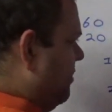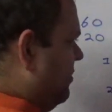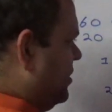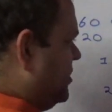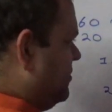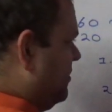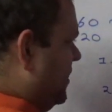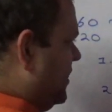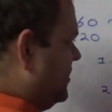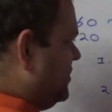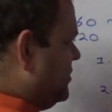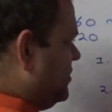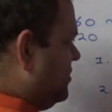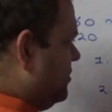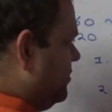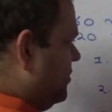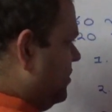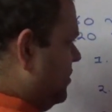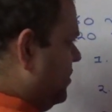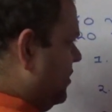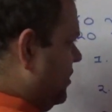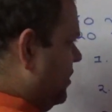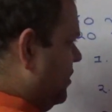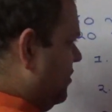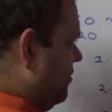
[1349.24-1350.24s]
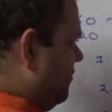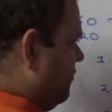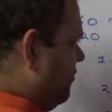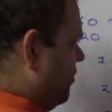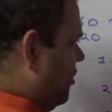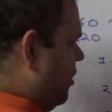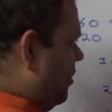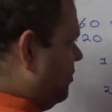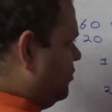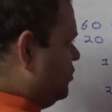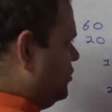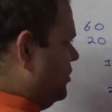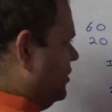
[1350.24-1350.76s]
is must for
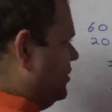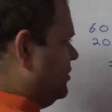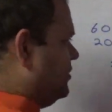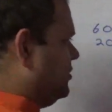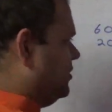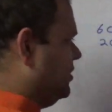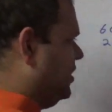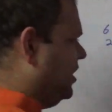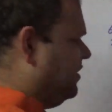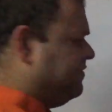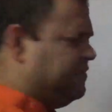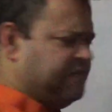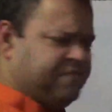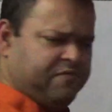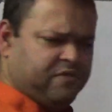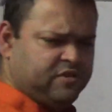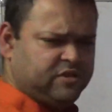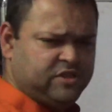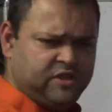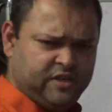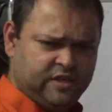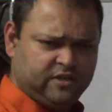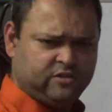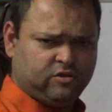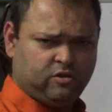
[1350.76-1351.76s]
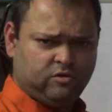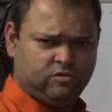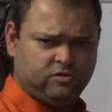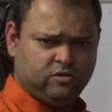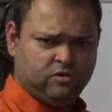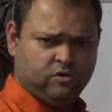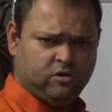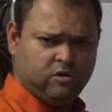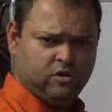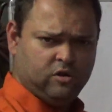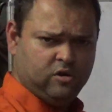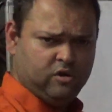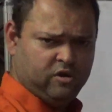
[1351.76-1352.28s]
optionals, even for GS also.
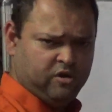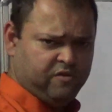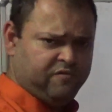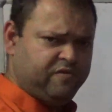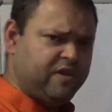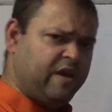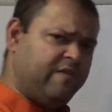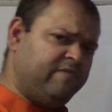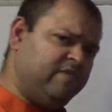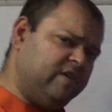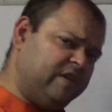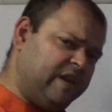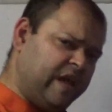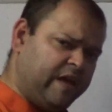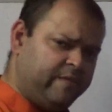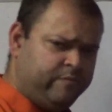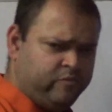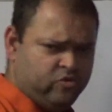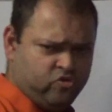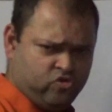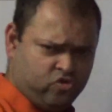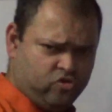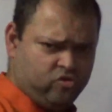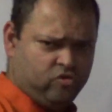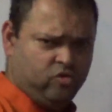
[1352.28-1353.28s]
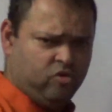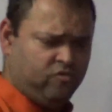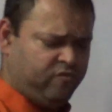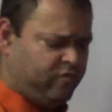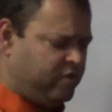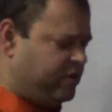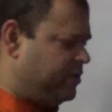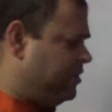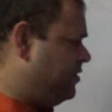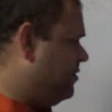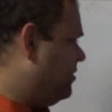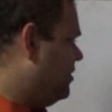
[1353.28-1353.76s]
If you have the time, you should go for it.